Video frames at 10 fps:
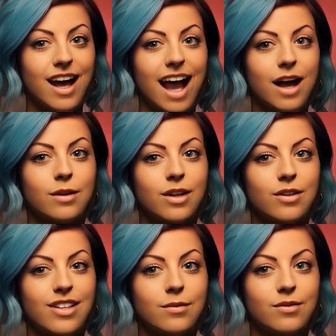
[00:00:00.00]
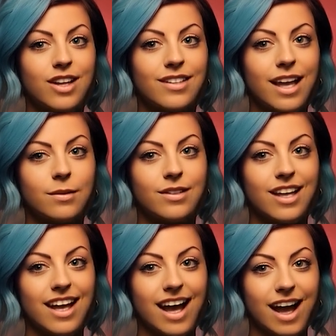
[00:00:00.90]
I will use some free sample
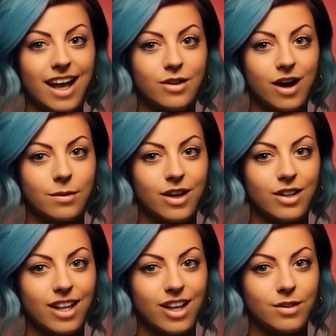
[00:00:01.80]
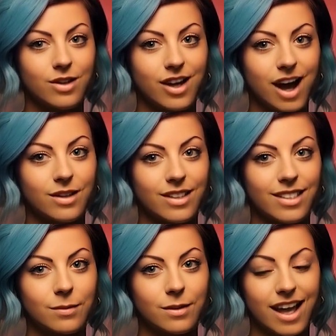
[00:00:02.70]
data I grabbed earlier for an office
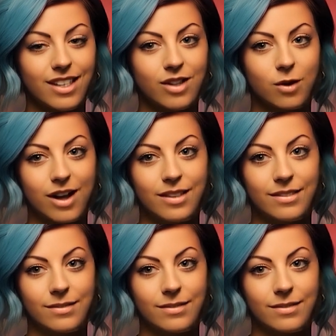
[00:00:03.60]
supply store.